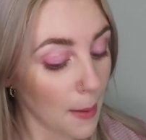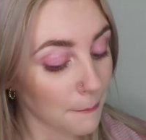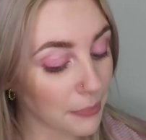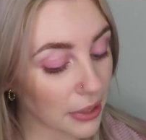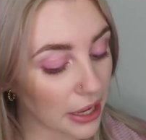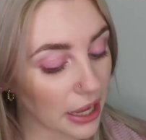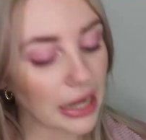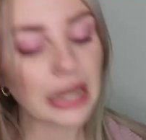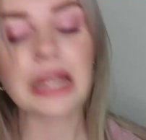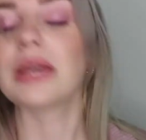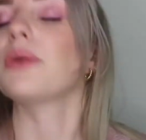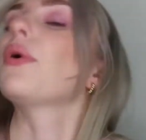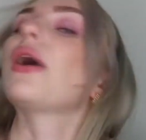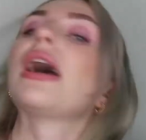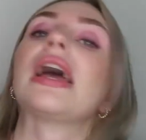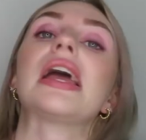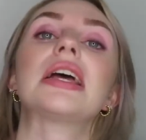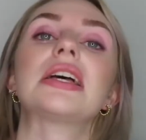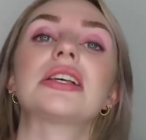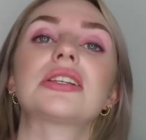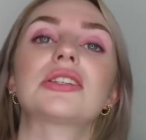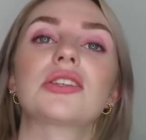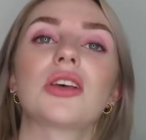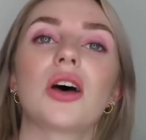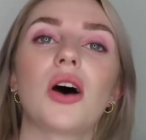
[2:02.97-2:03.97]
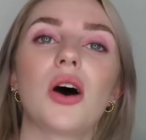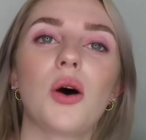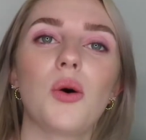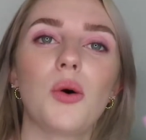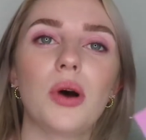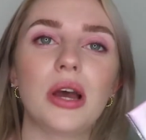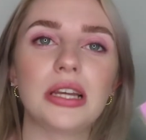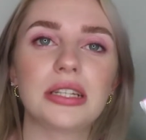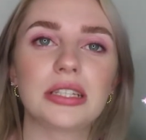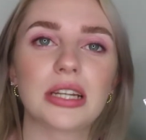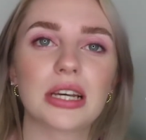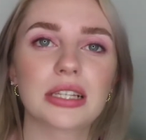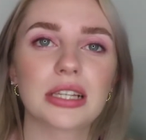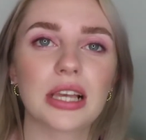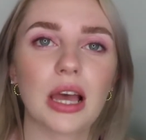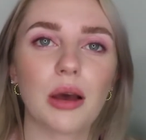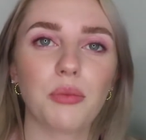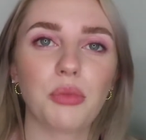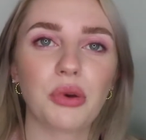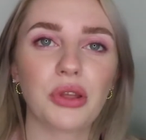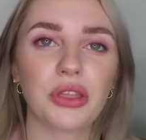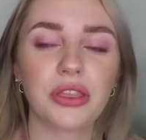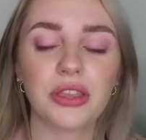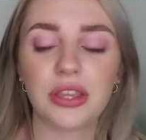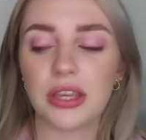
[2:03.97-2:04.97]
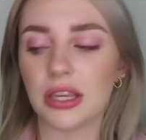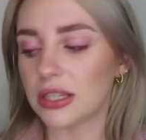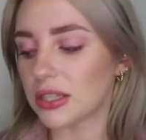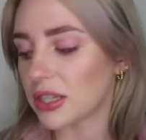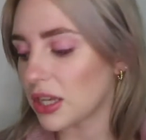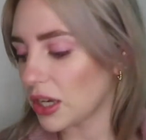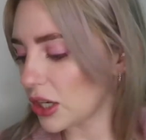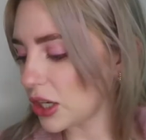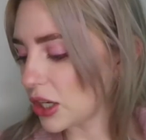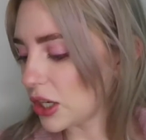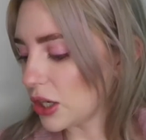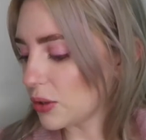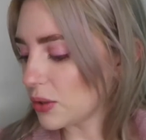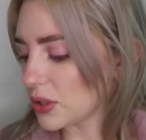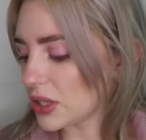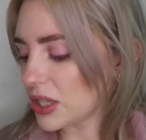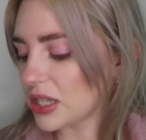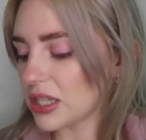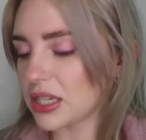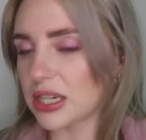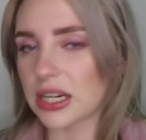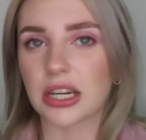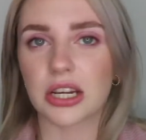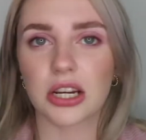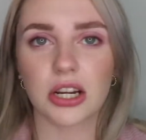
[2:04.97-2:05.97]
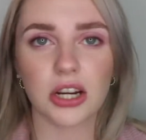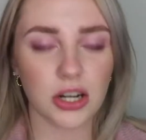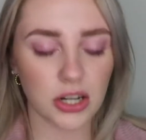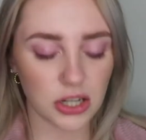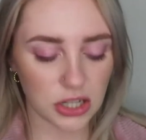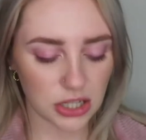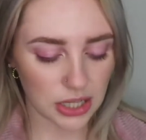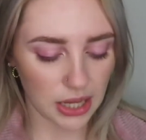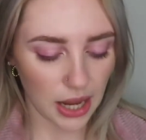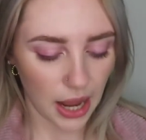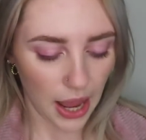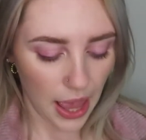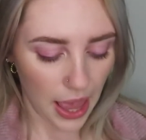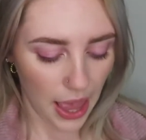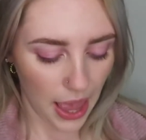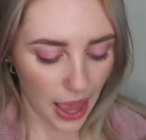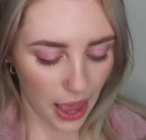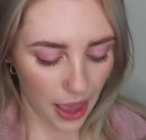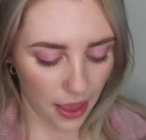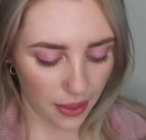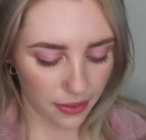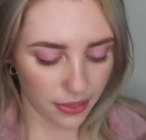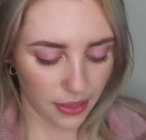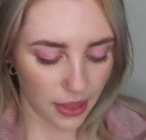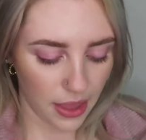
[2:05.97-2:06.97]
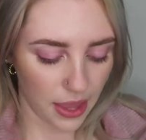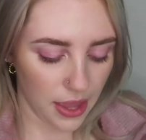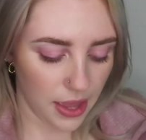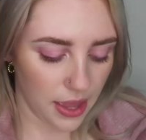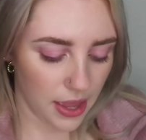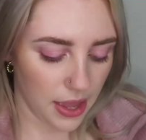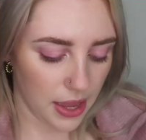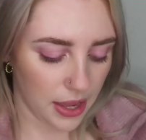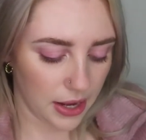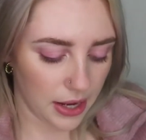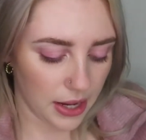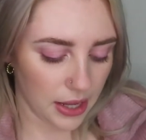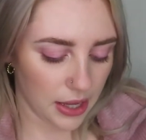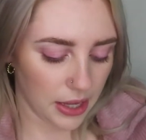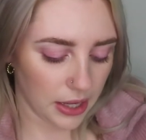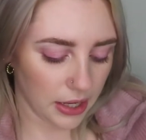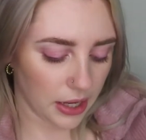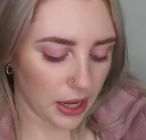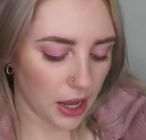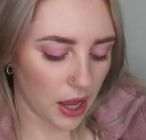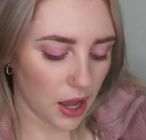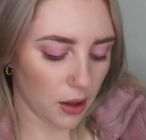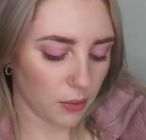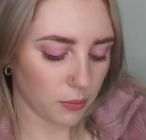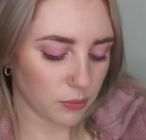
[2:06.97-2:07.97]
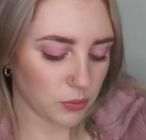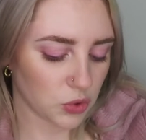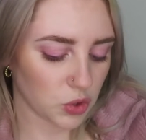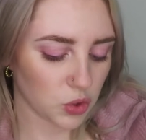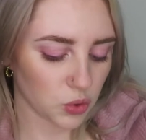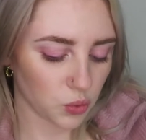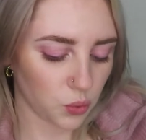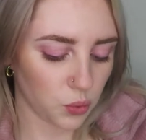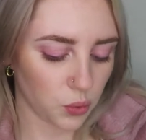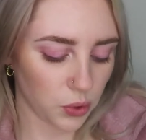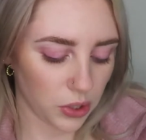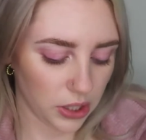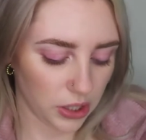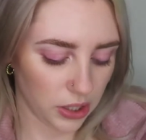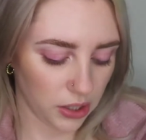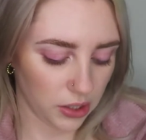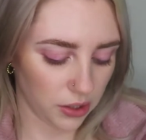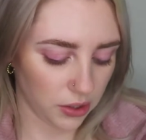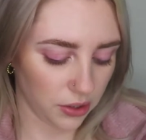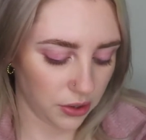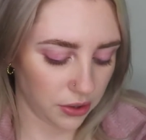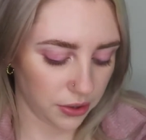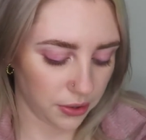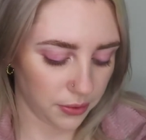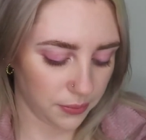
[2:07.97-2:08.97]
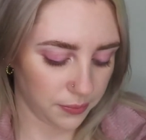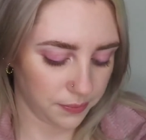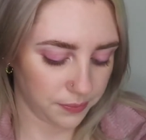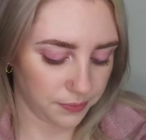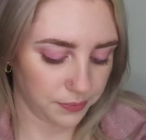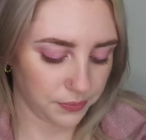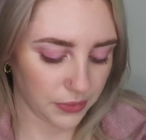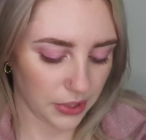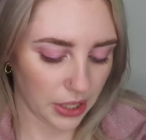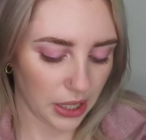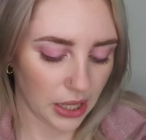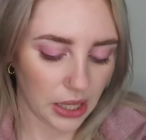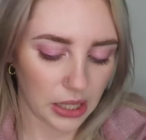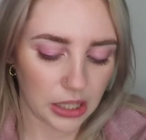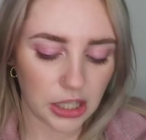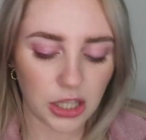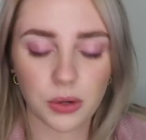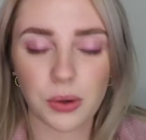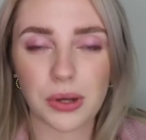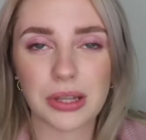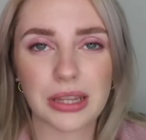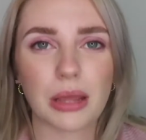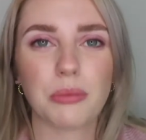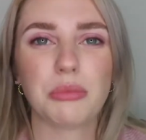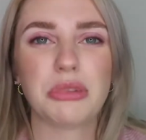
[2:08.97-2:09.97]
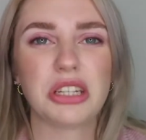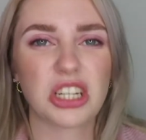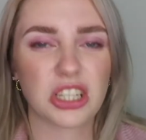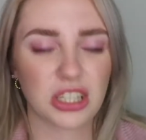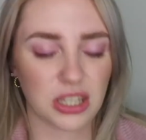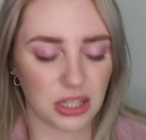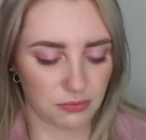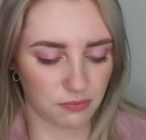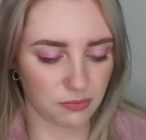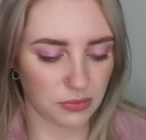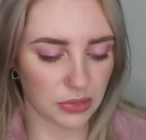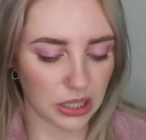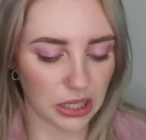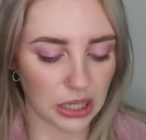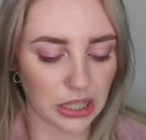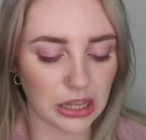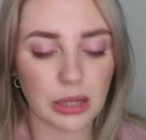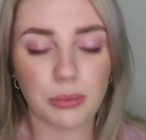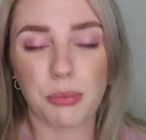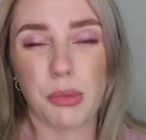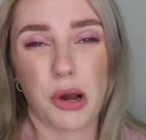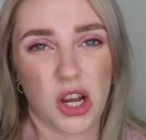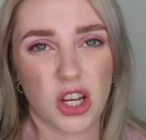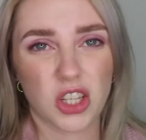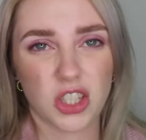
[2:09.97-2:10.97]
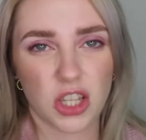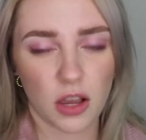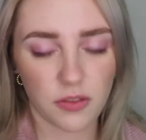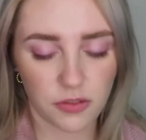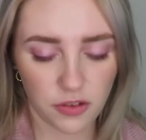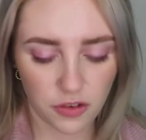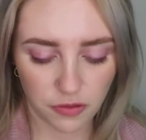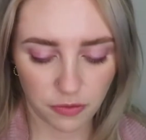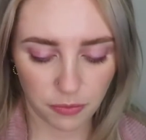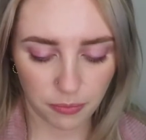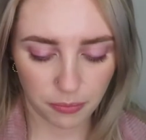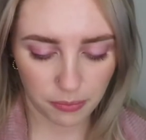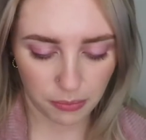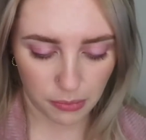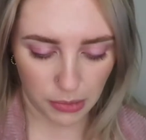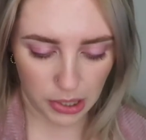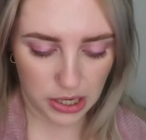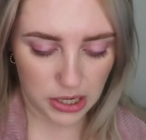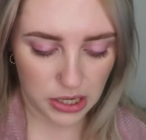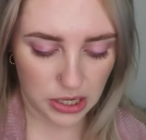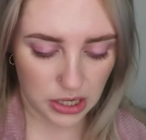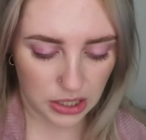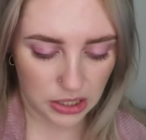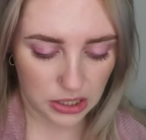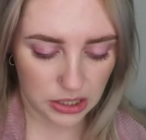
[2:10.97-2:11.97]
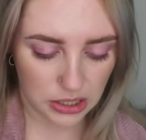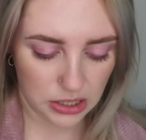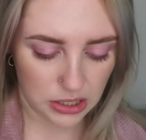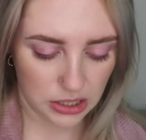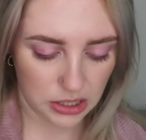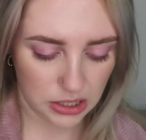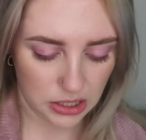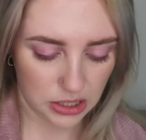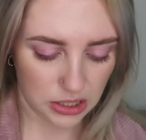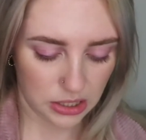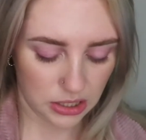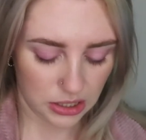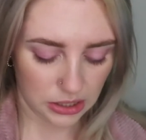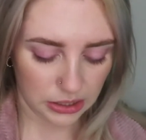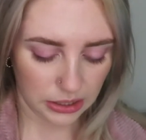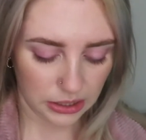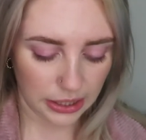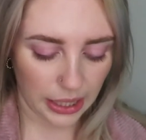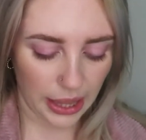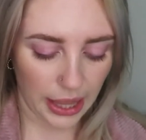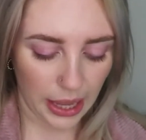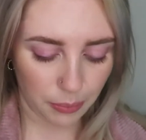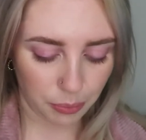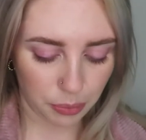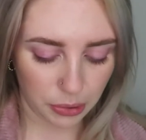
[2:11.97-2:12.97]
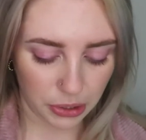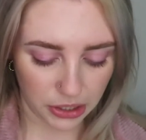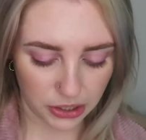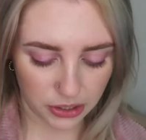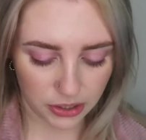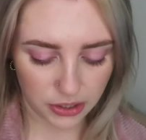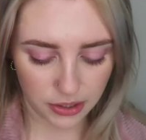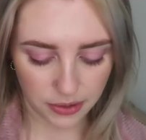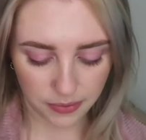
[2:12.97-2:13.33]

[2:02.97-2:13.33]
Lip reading: But anyway, so it does come with these cute stickers, and then it comes with, you know what, let me just get the box off of my lap here.